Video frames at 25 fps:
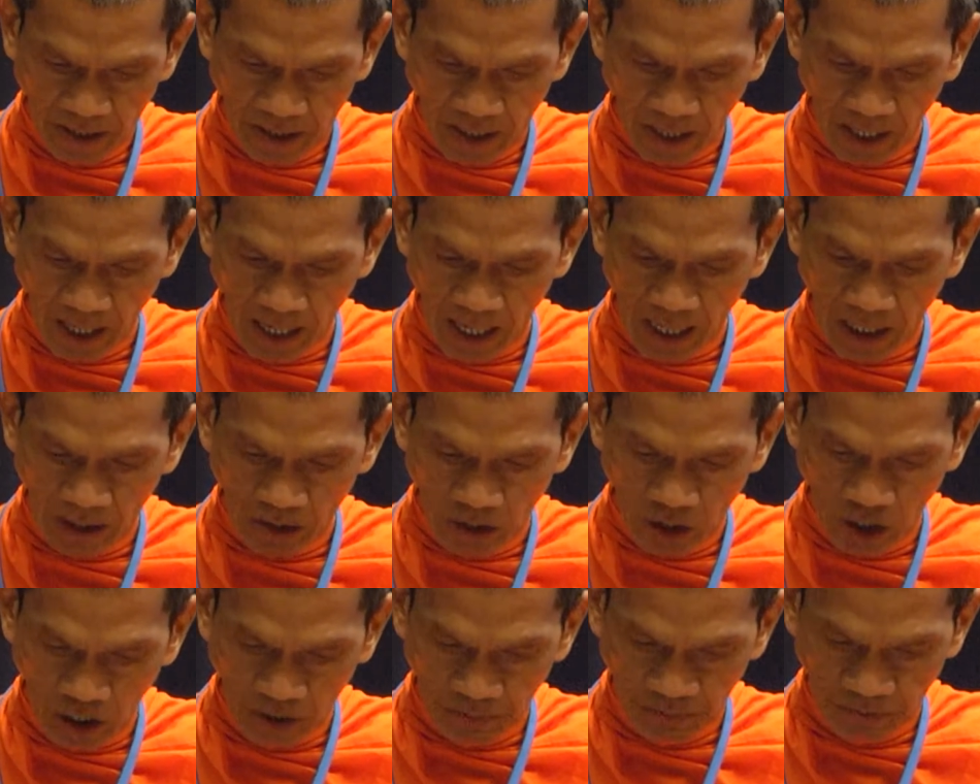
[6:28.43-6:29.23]
are
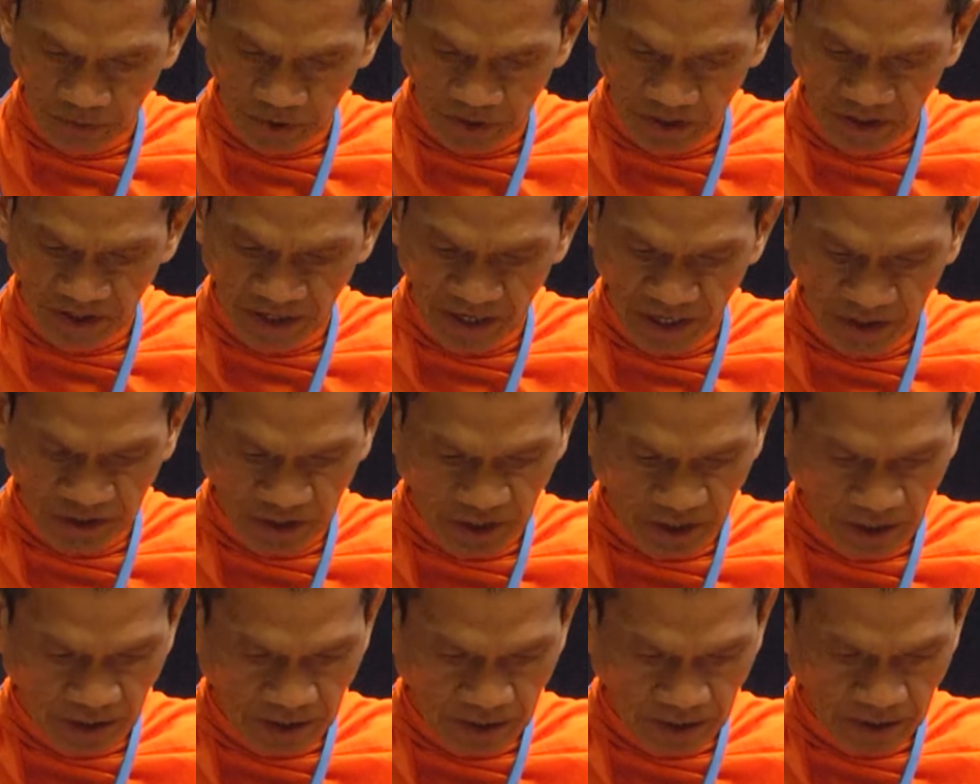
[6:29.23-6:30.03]
of the
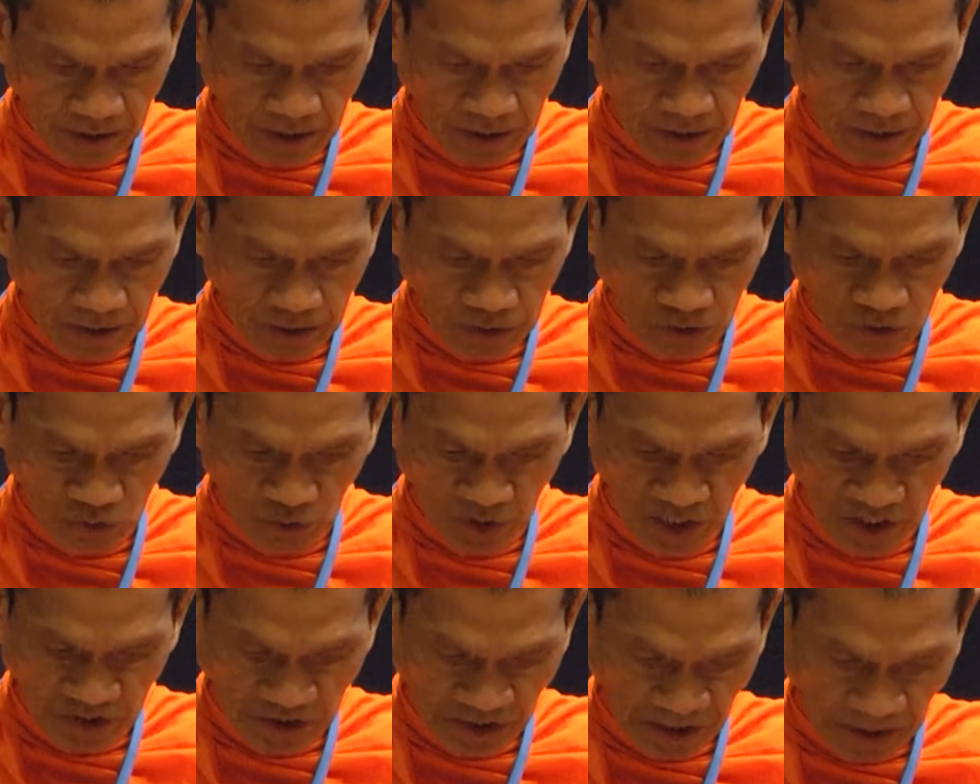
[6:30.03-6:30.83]
nature to the
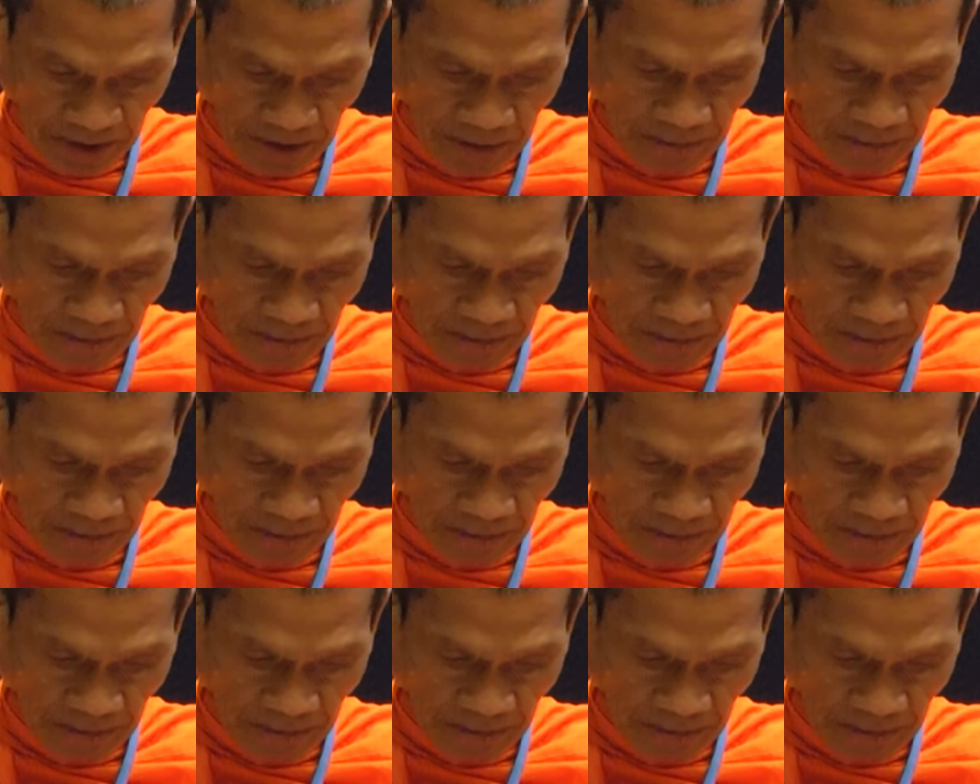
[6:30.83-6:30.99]
same.